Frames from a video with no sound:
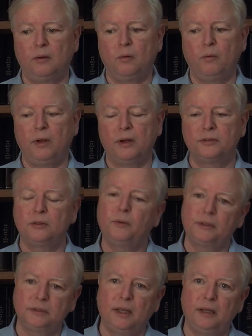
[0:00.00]
We are so
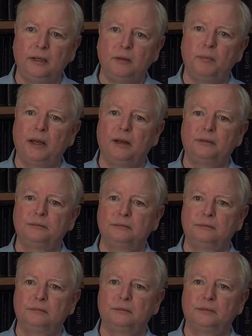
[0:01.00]
excited about
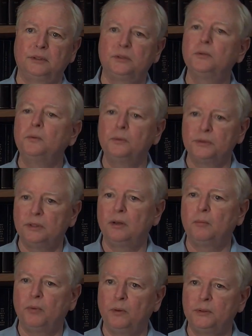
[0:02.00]
the tools and
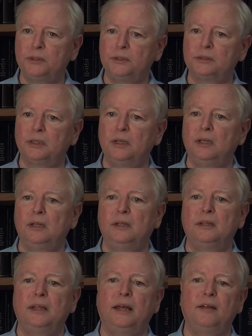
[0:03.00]
approaches
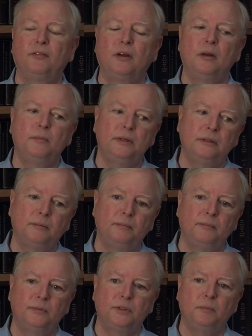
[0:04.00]
that have come into
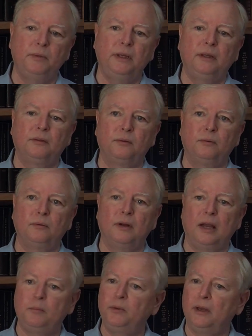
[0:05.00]
being through
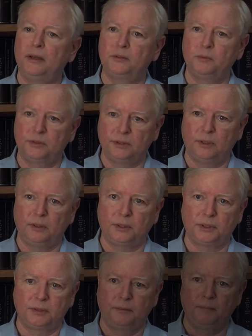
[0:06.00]
IPI's research.